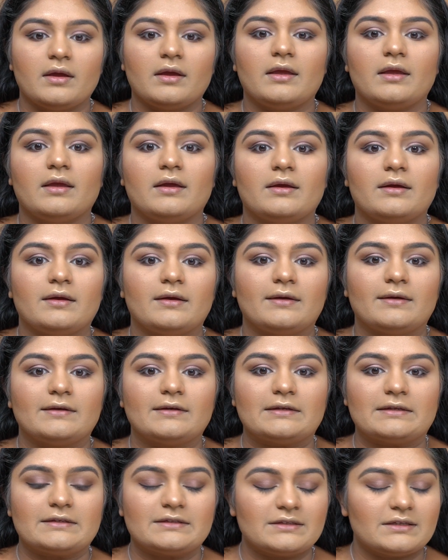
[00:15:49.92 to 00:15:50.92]

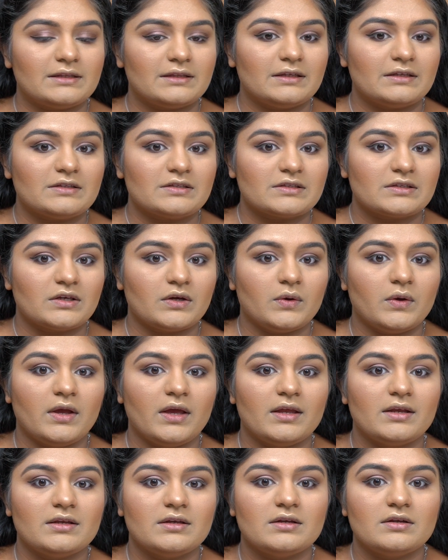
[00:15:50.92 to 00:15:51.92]
And let's go
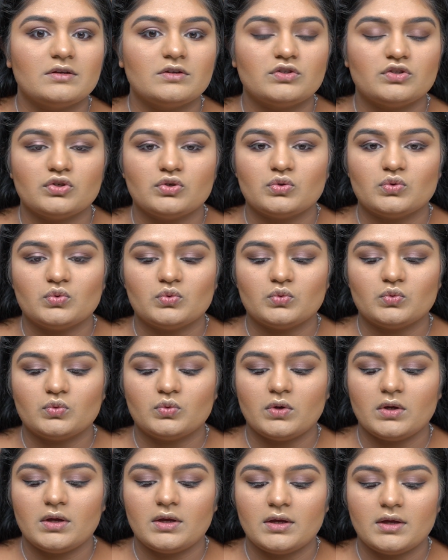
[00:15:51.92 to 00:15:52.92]
ahead and
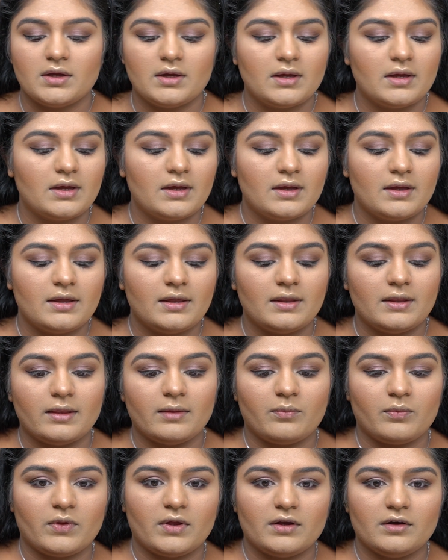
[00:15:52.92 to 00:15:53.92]
do
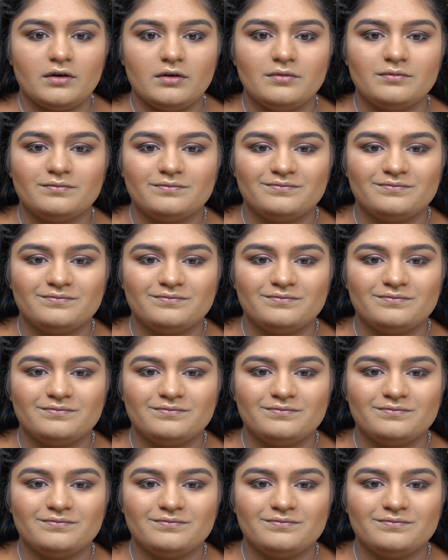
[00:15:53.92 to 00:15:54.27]
lip liner,